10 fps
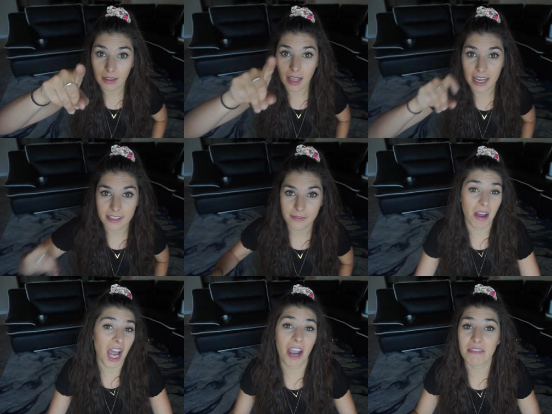Lies.
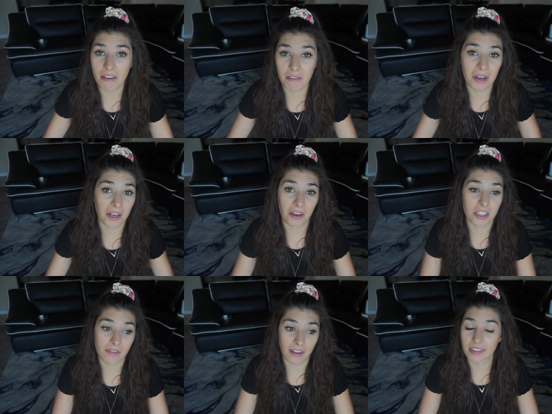I've never written
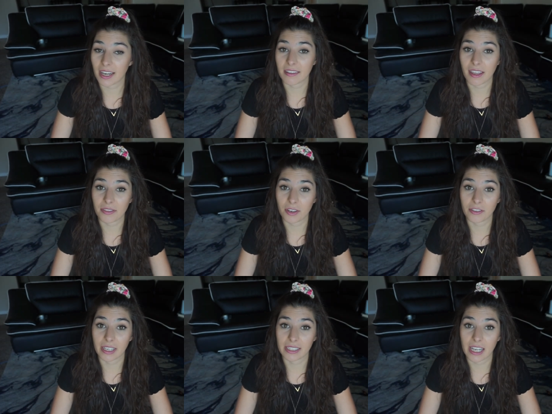cursive outside of that third
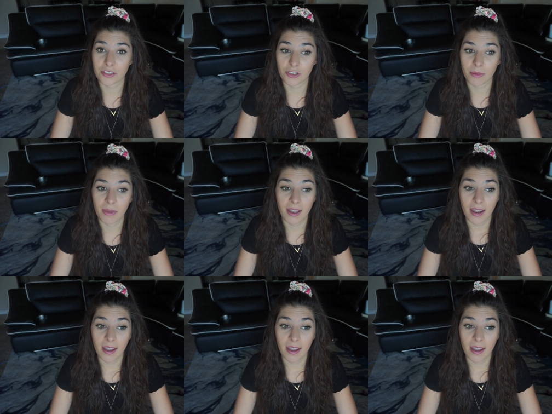grade classroom.